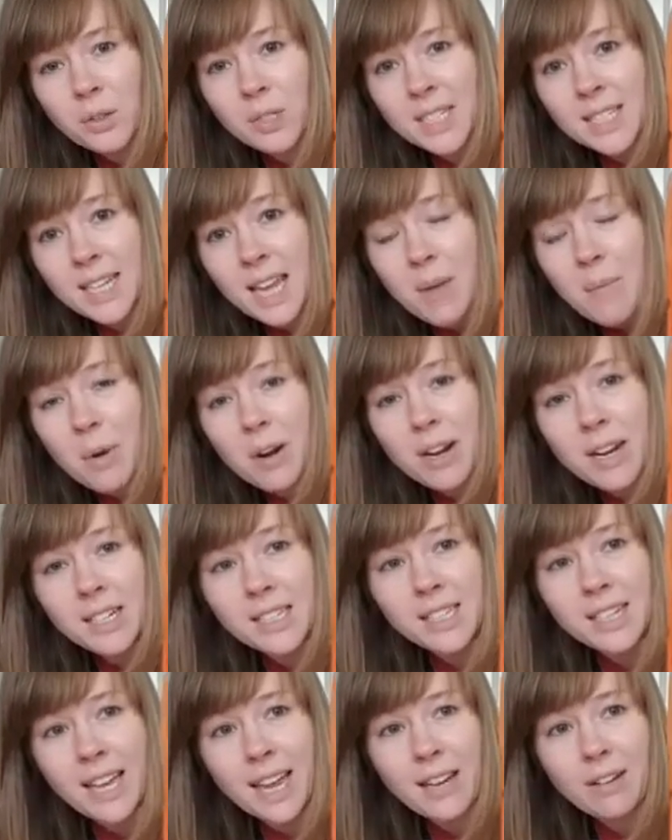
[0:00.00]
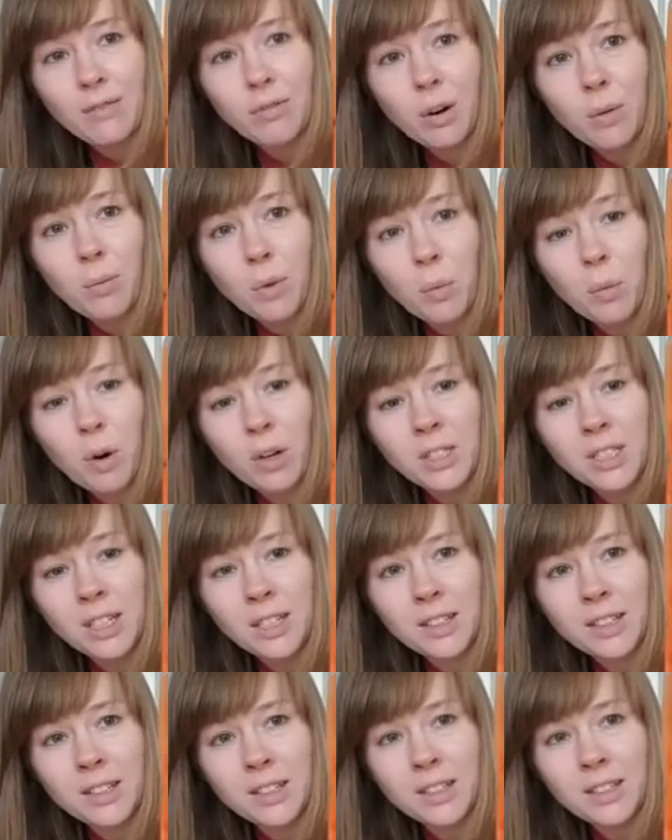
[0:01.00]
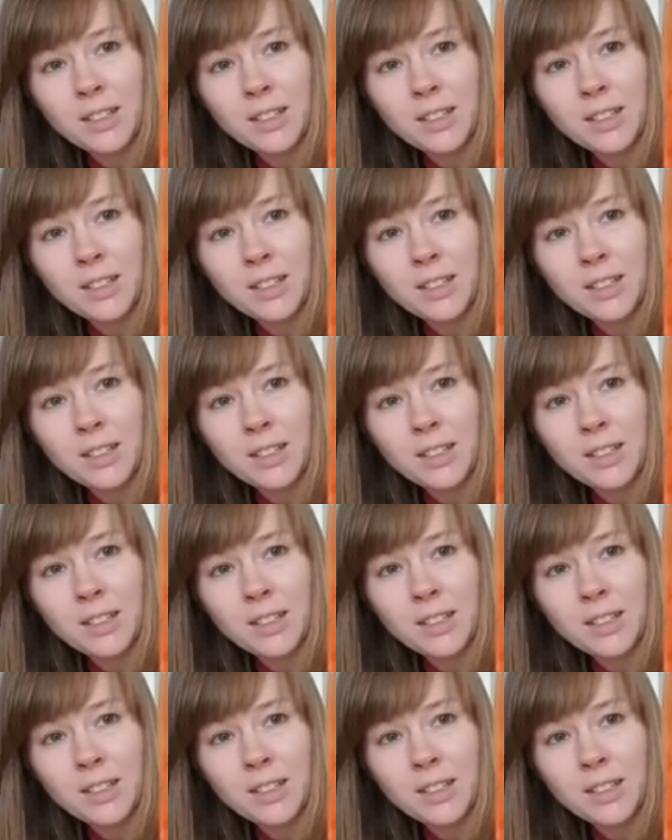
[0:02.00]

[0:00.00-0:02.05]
separates again from the water.